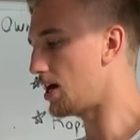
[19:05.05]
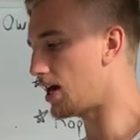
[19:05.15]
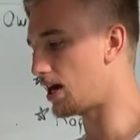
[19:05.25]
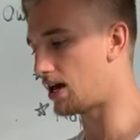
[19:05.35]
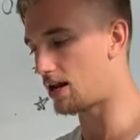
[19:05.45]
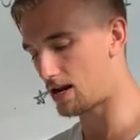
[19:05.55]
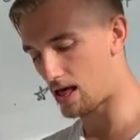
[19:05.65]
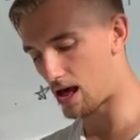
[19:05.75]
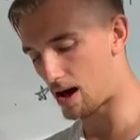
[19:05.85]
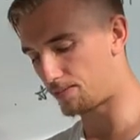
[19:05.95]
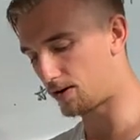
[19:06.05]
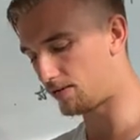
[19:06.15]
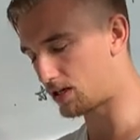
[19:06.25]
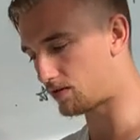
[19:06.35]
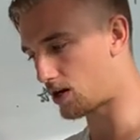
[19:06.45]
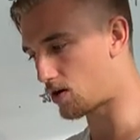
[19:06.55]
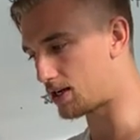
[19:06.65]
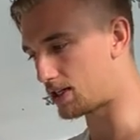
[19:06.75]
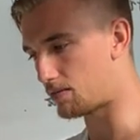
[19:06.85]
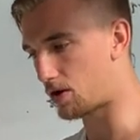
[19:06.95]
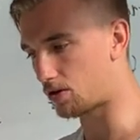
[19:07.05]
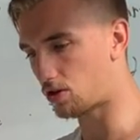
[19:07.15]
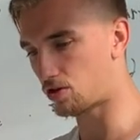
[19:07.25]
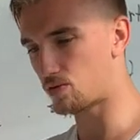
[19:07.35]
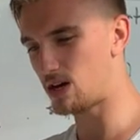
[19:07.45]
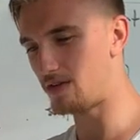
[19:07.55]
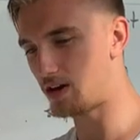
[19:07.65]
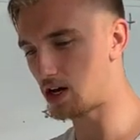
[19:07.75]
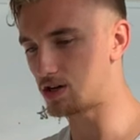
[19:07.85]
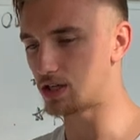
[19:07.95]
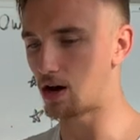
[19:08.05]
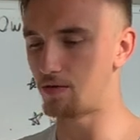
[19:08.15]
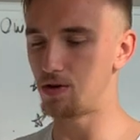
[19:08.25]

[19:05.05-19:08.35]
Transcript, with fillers: in a previous video I did about three videos ago.